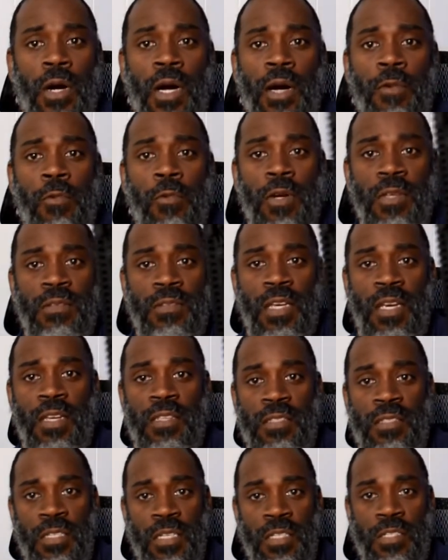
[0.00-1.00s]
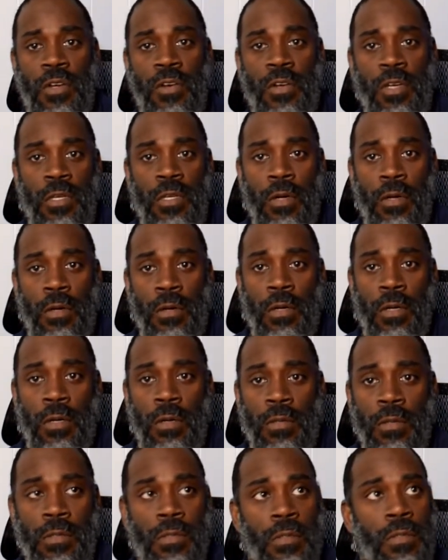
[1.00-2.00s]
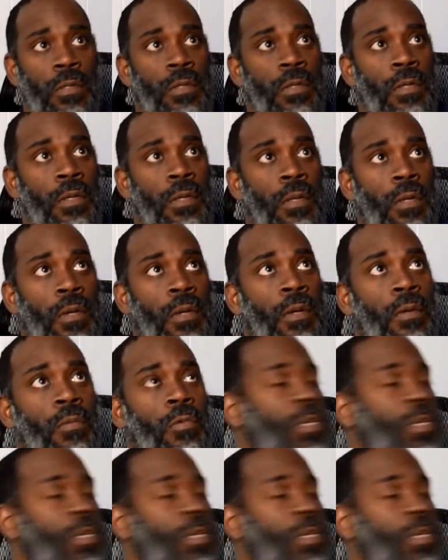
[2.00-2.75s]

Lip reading: I want to say, is 600 yards, which